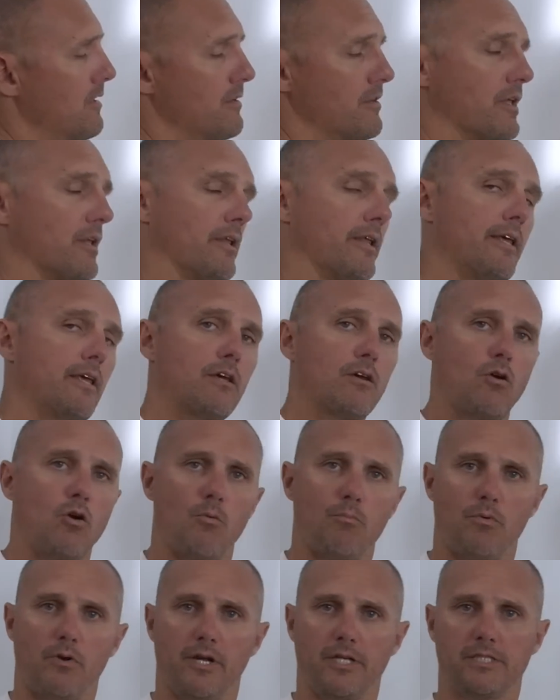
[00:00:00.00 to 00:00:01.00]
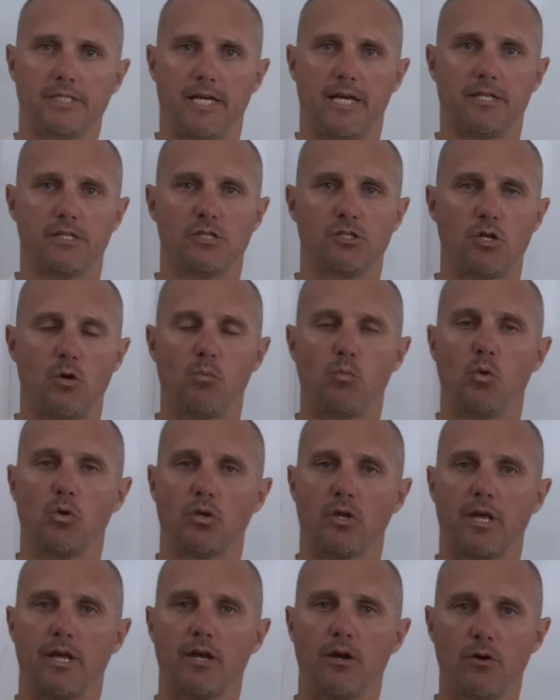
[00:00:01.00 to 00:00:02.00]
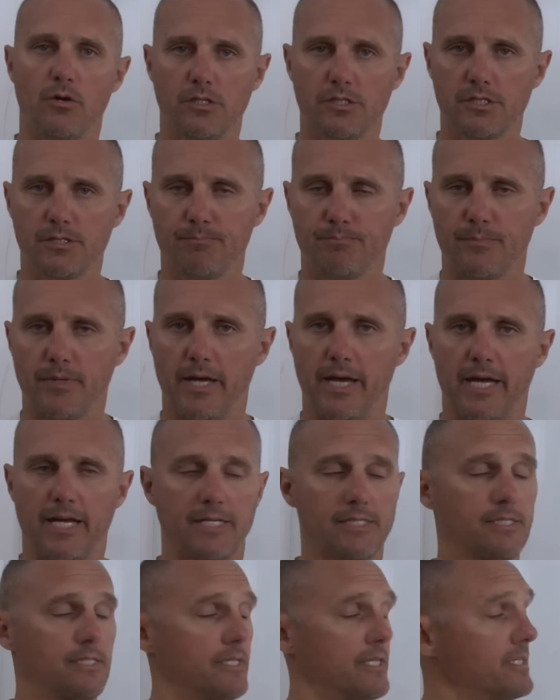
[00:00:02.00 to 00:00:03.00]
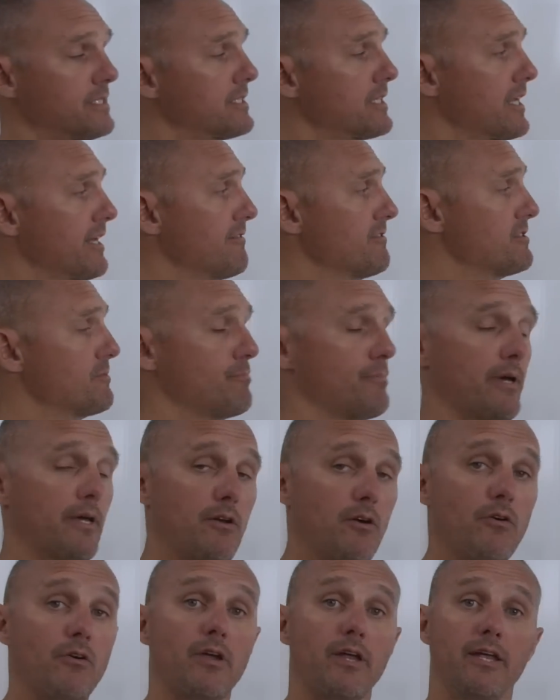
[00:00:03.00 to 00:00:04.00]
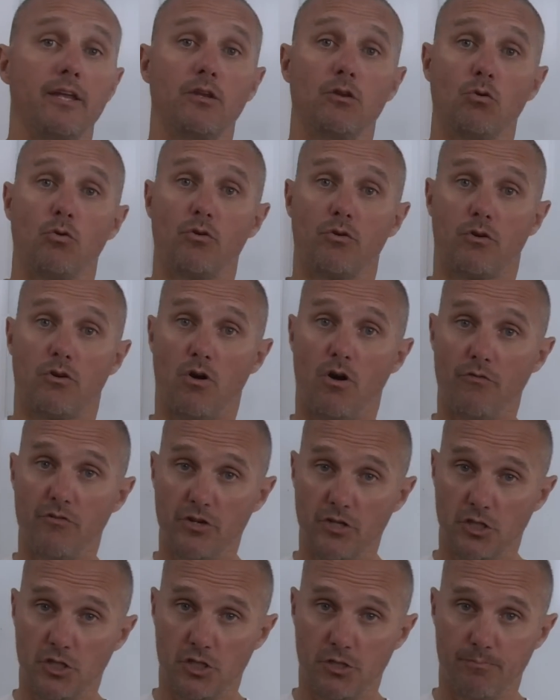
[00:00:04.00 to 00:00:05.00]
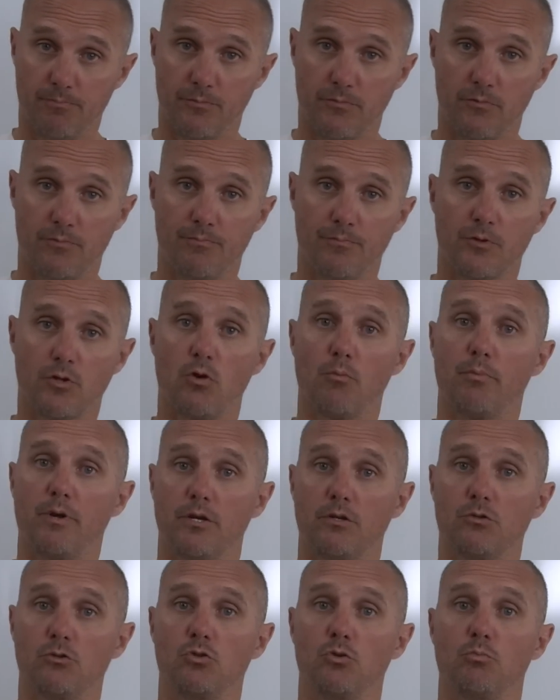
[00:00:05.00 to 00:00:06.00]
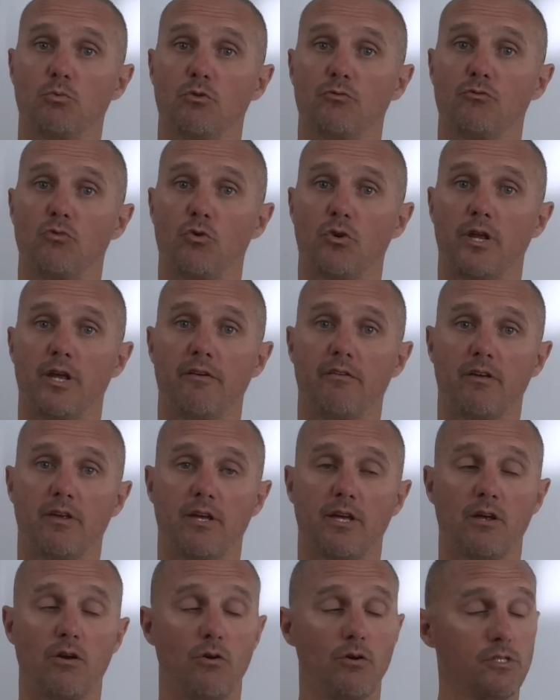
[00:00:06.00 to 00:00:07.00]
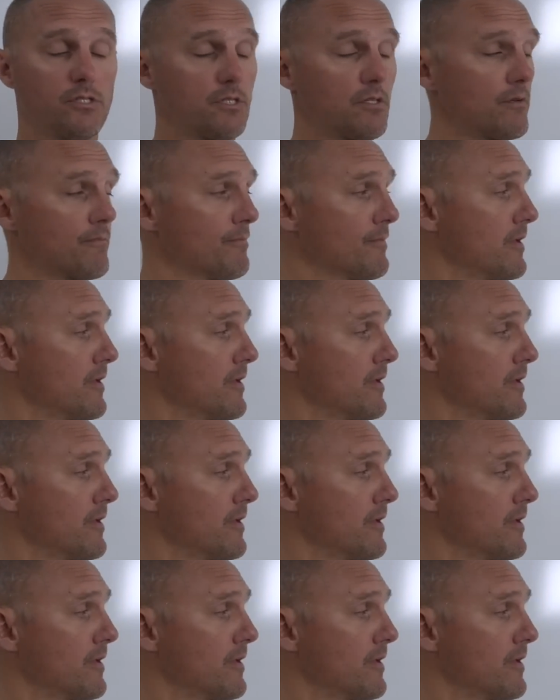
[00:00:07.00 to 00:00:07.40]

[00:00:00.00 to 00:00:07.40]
The link operates at sub one gigahertz, as this gives better indoor coverage compared to two point four gigahertz